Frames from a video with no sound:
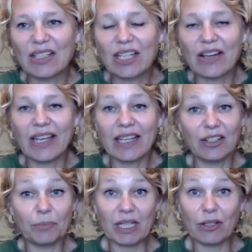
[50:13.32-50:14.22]
So it
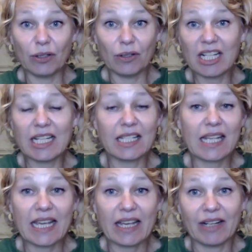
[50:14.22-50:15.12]
can be hugely
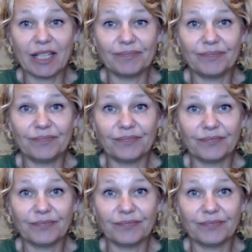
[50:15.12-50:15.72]
scary.